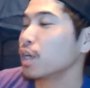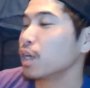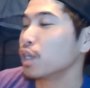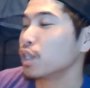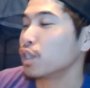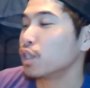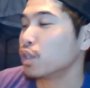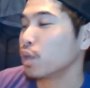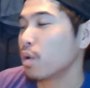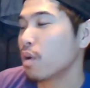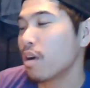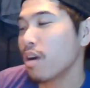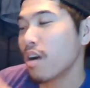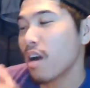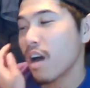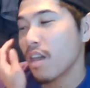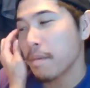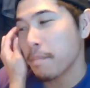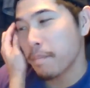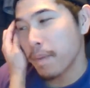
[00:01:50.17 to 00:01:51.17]
The door
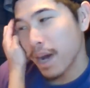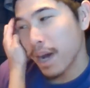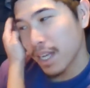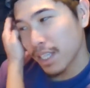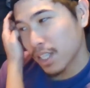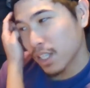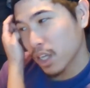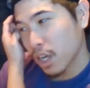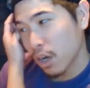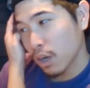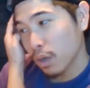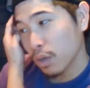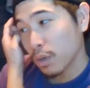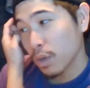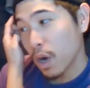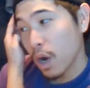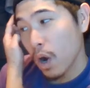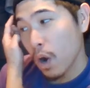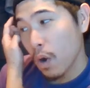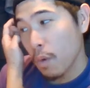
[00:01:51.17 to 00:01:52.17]
on the bus
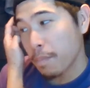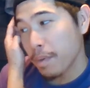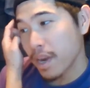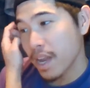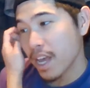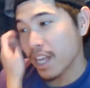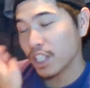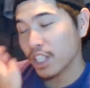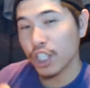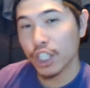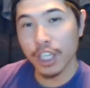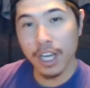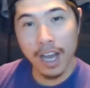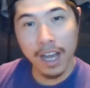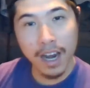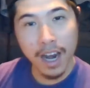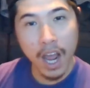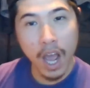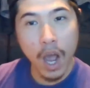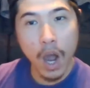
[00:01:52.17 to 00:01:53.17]
go open and
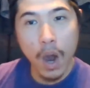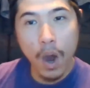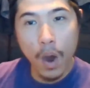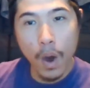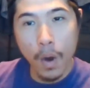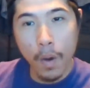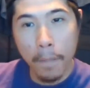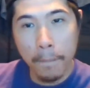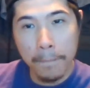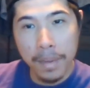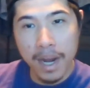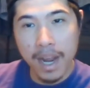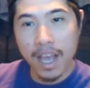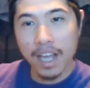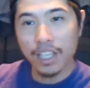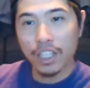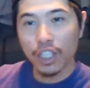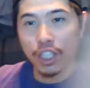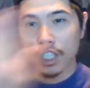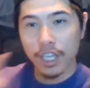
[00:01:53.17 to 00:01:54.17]
shut, open
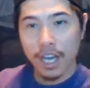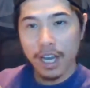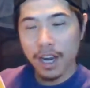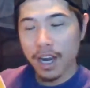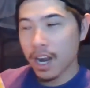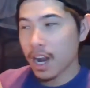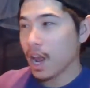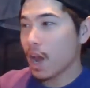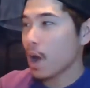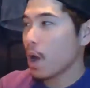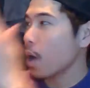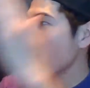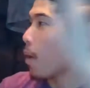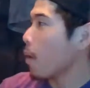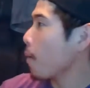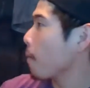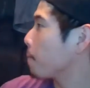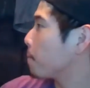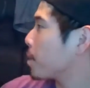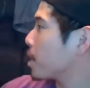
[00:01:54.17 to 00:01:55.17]
and shut,
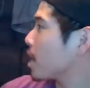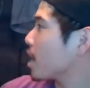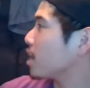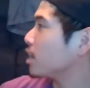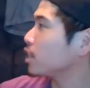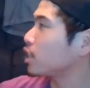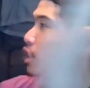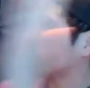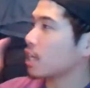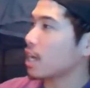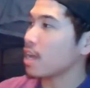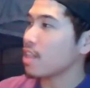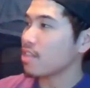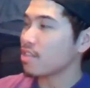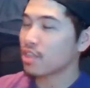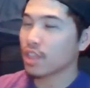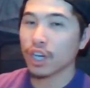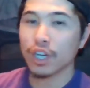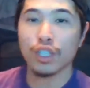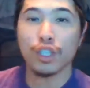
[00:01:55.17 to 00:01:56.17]
open and
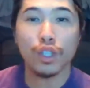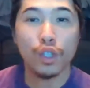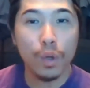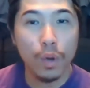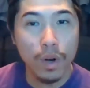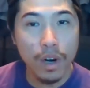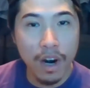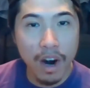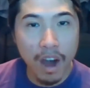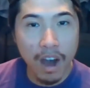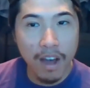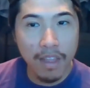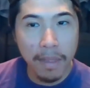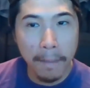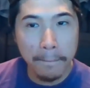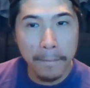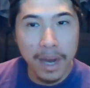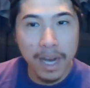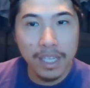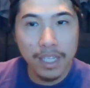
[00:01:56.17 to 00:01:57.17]
shut. The door on
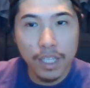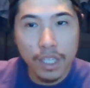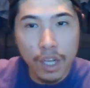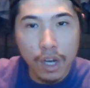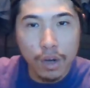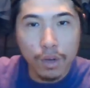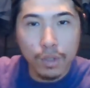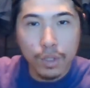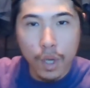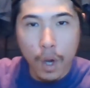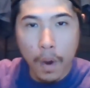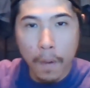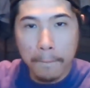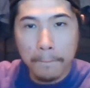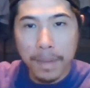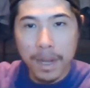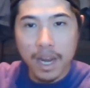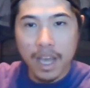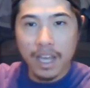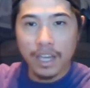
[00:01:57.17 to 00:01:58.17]
the bus goes
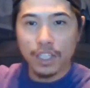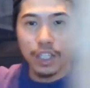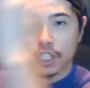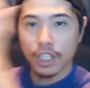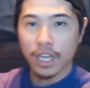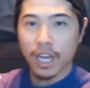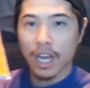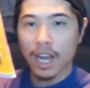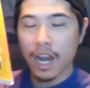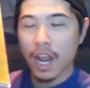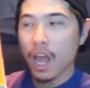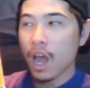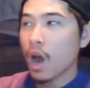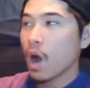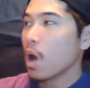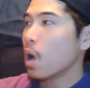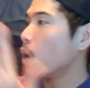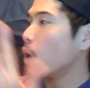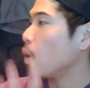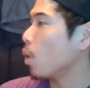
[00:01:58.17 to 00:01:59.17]
open and shut
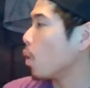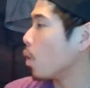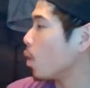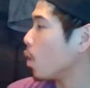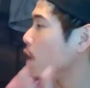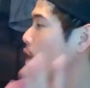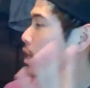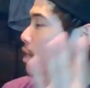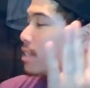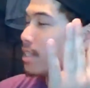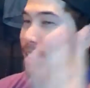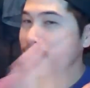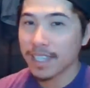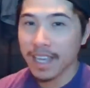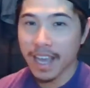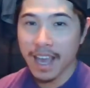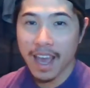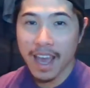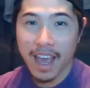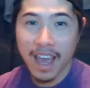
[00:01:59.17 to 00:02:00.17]
all
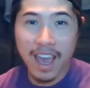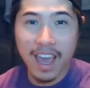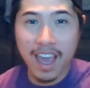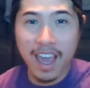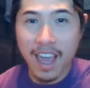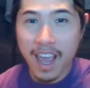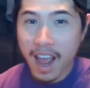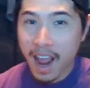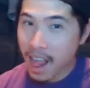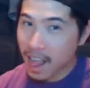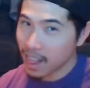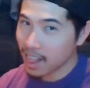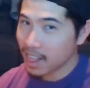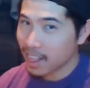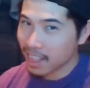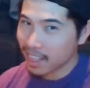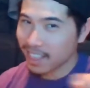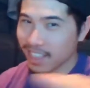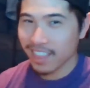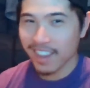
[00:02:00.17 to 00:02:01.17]
day
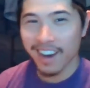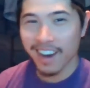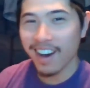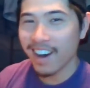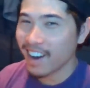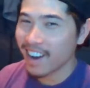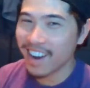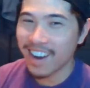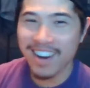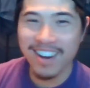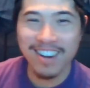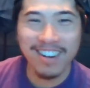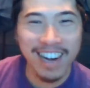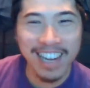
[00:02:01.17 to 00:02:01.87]
long.